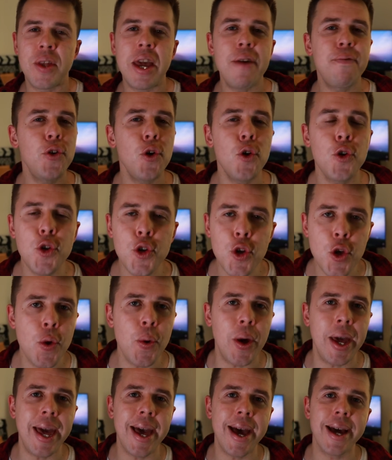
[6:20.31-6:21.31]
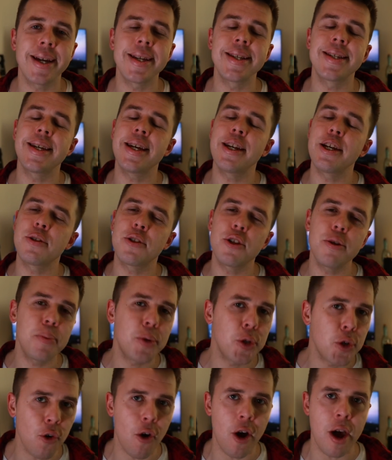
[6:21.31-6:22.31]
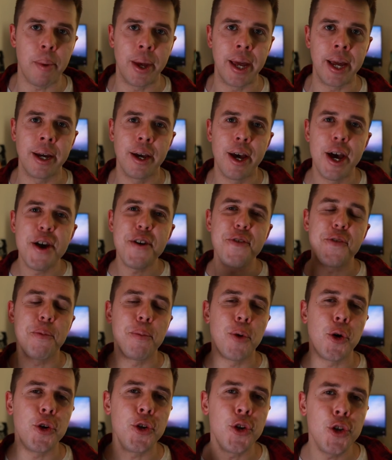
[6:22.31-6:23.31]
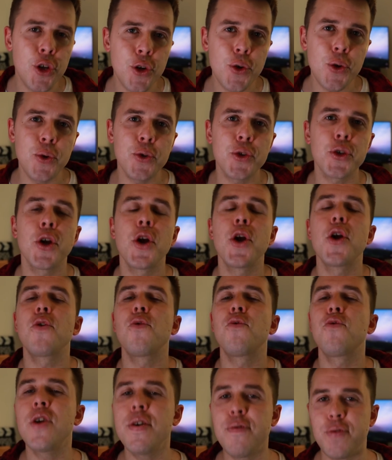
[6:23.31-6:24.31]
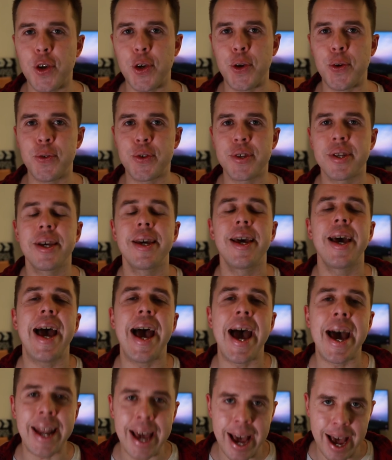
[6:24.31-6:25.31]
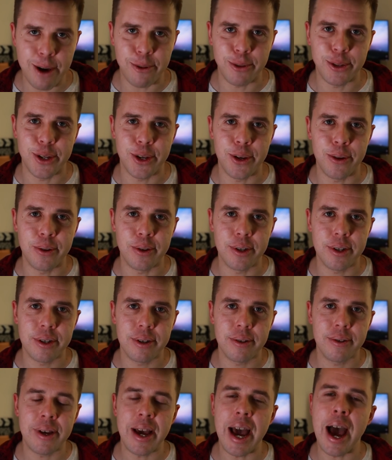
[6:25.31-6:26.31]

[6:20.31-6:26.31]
If you're new here, consider subscribing for more news, reviews, and how-tos.